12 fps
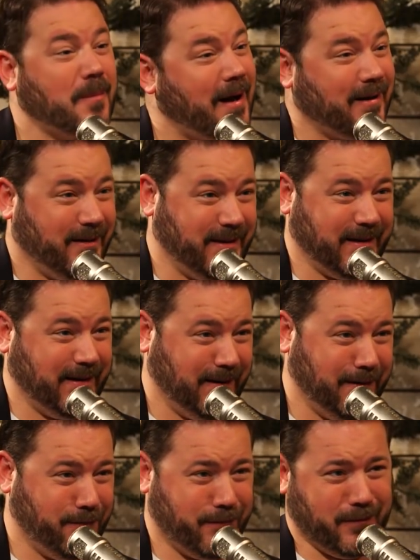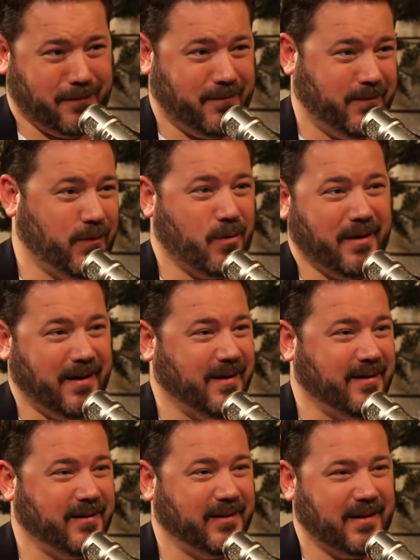model that can live for 4
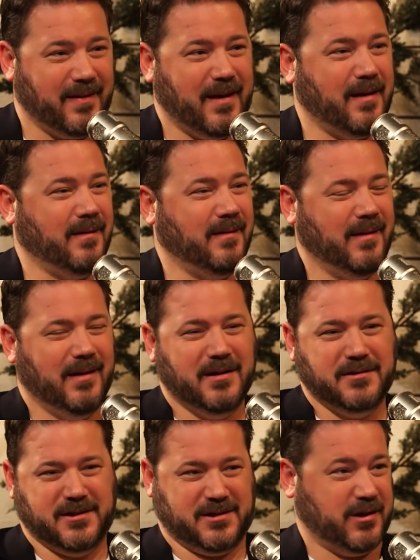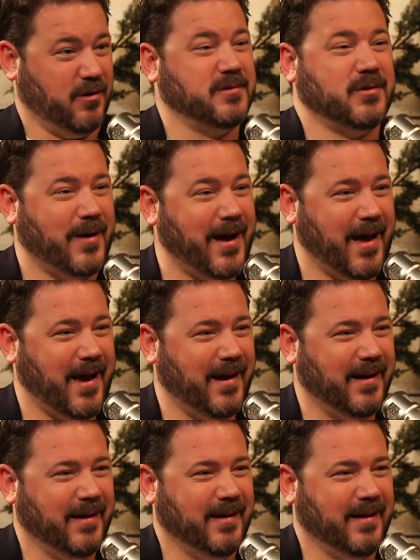years and then just goes away,